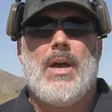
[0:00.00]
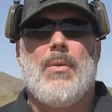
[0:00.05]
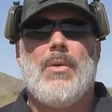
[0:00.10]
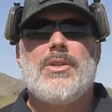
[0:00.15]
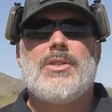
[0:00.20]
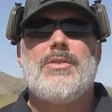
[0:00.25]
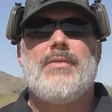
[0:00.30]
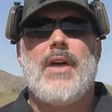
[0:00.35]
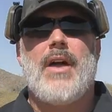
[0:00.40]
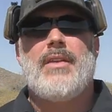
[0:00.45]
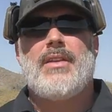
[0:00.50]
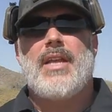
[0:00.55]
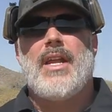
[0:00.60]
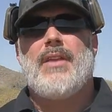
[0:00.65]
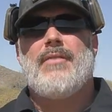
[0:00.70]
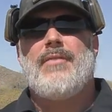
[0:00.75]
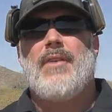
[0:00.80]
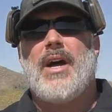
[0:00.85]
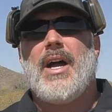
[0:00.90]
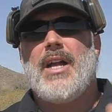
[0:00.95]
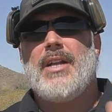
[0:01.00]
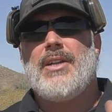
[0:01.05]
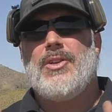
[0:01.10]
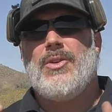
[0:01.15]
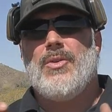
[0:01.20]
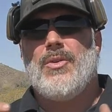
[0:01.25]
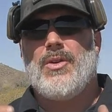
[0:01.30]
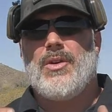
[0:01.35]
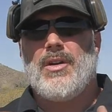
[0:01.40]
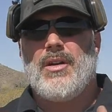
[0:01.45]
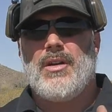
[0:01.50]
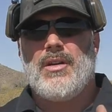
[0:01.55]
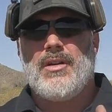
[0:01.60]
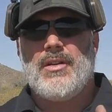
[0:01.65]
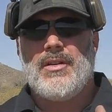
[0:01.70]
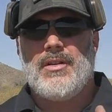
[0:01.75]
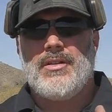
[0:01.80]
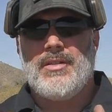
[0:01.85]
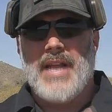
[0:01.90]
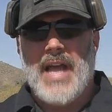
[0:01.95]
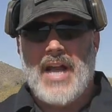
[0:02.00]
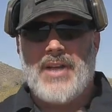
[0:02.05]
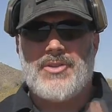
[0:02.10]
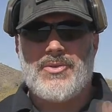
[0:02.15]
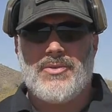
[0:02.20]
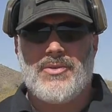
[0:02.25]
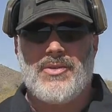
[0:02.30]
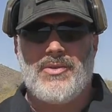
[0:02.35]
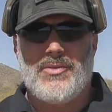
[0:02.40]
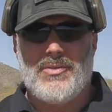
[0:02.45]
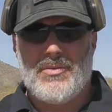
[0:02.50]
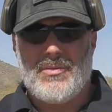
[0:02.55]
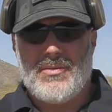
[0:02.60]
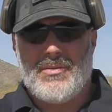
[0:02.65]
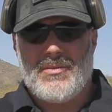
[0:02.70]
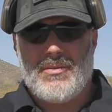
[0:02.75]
Now, once you've identified your natural